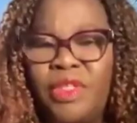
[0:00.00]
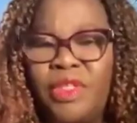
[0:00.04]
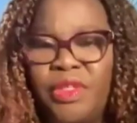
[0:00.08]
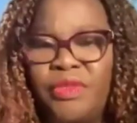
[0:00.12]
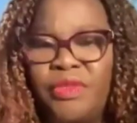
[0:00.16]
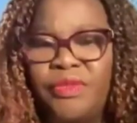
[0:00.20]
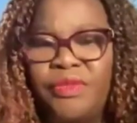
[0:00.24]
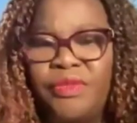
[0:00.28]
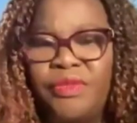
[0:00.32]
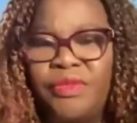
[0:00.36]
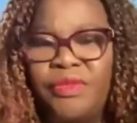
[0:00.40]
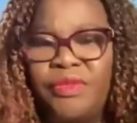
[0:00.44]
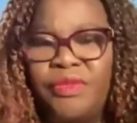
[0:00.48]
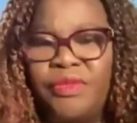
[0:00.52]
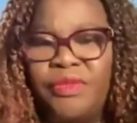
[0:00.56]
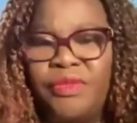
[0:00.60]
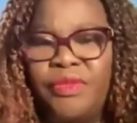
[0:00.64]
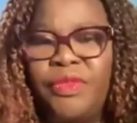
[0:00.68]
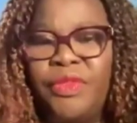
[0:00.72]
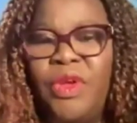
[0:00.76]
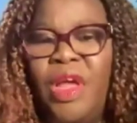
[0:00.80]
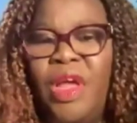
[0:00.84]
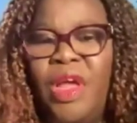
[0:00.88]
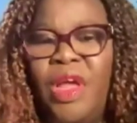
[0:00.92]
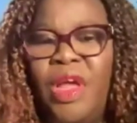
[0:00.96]
around.
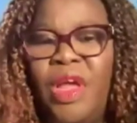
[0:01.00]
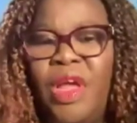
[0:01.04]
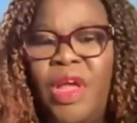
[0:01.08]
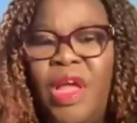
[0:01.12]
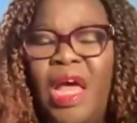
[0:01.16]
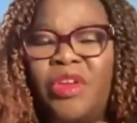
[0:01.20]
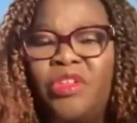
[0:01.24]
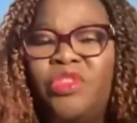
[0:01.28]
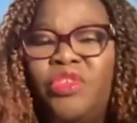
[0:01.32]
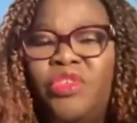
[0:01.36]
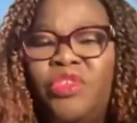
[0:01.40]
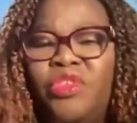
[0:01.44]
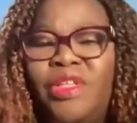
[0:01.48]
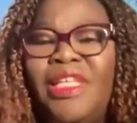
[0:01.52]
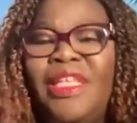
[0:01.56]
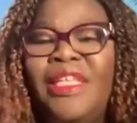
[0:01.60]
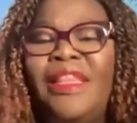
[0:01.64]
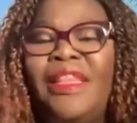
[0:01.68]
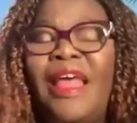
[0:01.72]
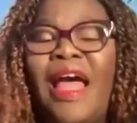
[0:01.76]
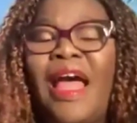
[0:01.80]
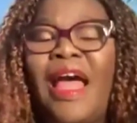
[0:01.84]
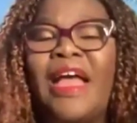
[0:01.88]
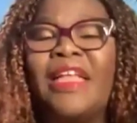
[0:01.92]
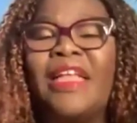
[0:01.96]
And not
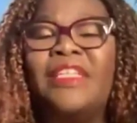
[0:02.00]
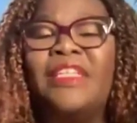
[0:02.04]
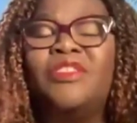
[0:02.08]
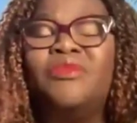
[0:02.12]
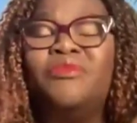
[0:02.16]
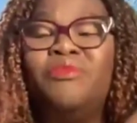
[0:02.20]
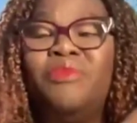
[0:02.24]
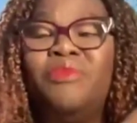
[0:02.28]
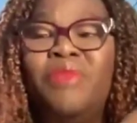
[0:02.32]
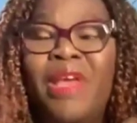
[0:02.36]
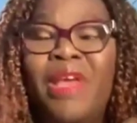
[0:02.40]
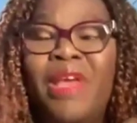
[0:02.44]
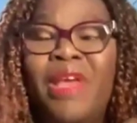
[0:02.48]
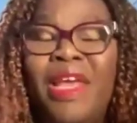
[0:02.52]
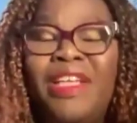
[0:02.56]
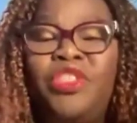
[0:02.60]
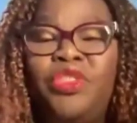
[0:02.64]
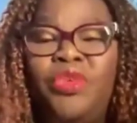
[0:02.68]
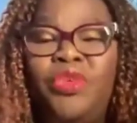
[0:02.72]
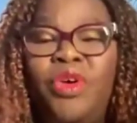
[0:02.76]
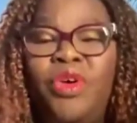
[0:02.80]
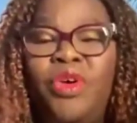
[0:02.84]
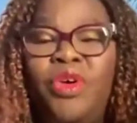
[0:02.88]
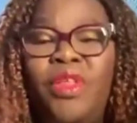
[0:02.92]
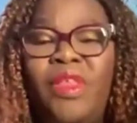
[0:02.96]
only that,
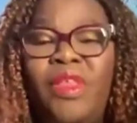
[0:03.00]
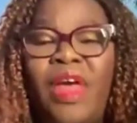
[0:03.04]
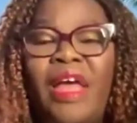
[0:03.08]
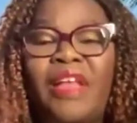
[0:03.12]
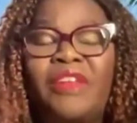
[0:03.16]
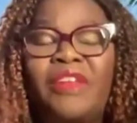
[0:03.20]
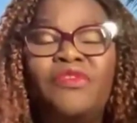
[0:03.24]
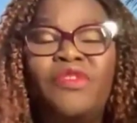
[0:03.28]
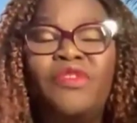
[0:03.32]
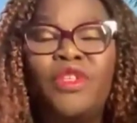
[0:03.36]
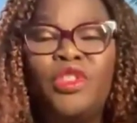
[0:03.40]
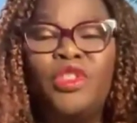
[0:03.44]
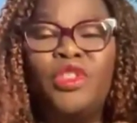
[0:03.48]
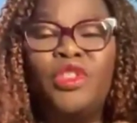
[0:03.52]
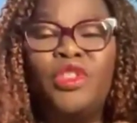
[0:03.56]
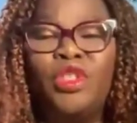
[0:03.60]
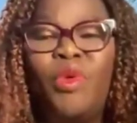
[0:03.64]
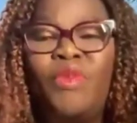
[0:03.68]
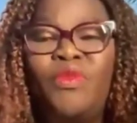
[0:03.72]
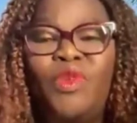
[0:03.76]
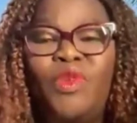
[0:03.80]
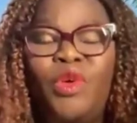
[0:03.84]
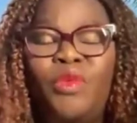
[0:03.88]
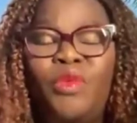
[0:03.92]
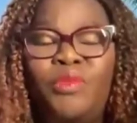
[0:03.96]
make sure that
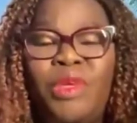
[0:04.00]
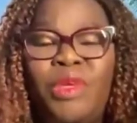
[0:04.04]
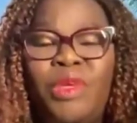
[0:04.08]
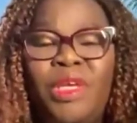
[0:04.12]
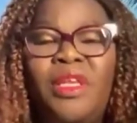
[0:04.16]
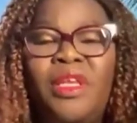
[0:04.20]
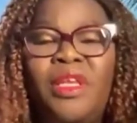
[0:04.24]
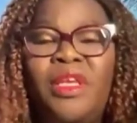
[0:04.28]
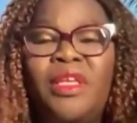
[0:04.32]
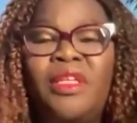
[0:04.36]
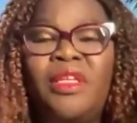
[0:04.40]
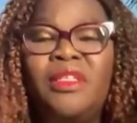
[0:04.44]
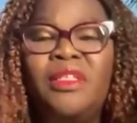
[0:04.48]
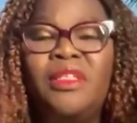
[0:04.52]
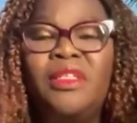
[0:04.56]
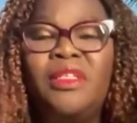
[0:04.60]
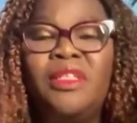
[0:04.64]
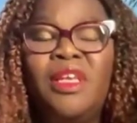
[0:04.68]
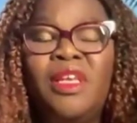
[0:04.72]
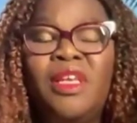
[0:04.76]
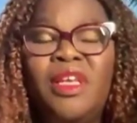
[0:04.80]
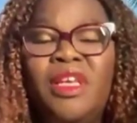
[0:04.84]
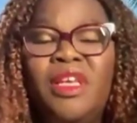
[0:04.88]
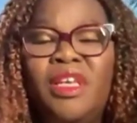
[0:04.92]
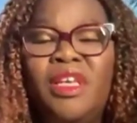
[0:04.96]
for some of your
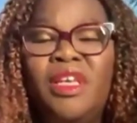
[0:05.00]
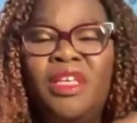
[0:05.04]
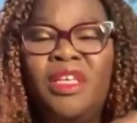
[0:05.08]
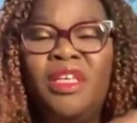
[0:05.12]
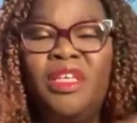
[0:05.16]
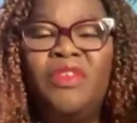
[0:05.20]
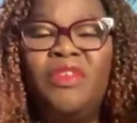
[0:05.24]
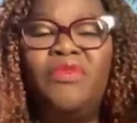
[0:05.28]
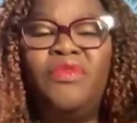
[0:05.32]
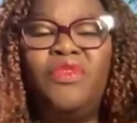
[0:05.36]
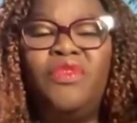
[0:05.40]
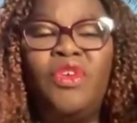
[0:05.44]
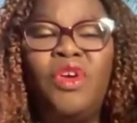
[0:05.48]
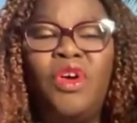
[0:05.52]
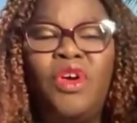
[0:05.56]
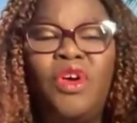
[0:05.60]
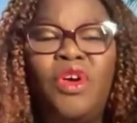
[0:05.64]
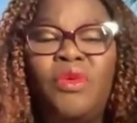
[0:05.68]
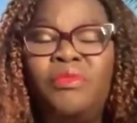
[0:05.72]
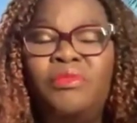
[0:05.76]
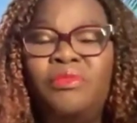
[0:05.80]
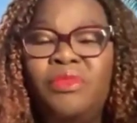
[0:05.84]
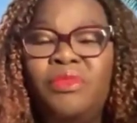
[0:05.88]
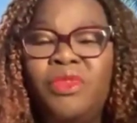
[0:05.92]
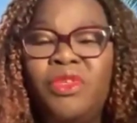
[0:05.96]
meetings,
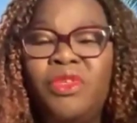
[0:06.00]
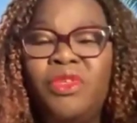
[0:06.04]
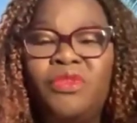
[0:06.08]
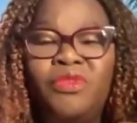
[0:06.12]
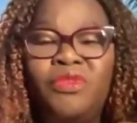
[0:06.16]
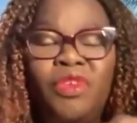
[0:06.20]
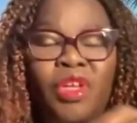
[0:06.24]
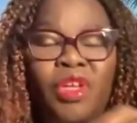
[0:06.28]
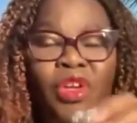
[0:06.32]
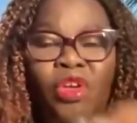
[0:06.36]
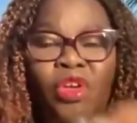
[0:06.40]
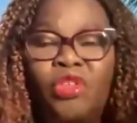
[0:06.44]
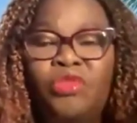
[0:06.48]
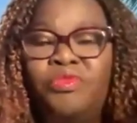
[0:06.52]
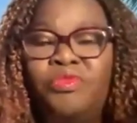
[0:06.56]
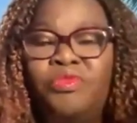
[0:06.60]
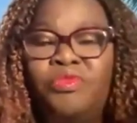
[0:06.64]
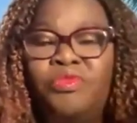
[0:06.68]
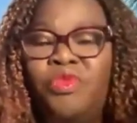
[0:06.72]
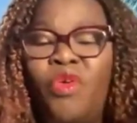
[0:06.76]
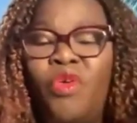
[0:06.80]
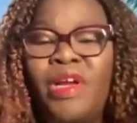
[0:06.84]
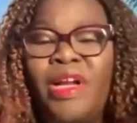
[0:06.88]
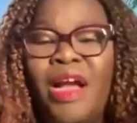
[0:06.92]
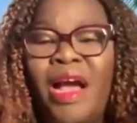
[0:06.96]
if you're
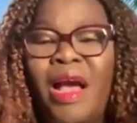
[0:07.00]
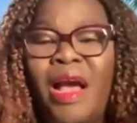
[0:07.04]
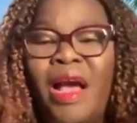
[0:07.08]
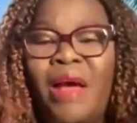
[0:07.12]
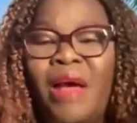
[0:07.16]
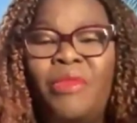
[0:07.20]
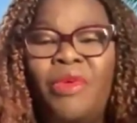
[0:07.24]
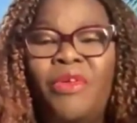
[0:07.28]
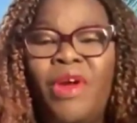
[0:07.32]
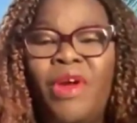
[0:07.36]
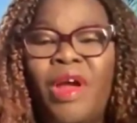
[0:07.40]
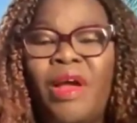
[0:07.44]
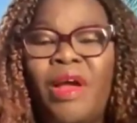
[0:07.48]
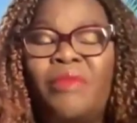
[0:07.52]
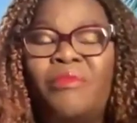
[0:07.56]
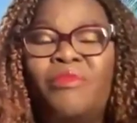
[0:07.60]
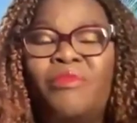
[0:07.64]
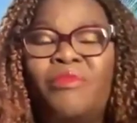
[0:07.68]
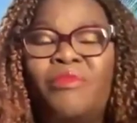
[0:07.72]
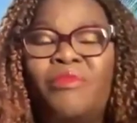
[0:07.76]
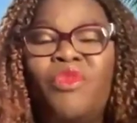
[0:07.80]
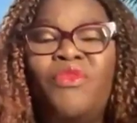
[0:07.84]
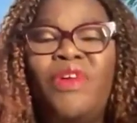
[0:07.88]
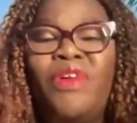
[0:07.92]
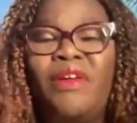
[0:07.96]
not on
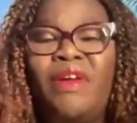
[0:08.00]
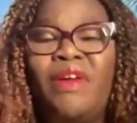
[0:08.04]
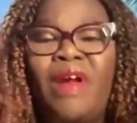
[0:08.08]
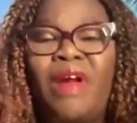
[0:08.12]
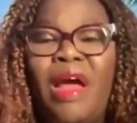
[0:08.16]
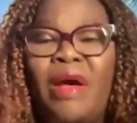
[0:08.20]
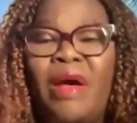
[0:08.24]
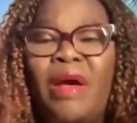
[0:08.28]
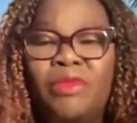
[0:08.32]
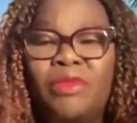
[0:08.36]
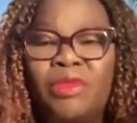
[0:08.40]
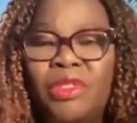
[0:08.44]
camera, move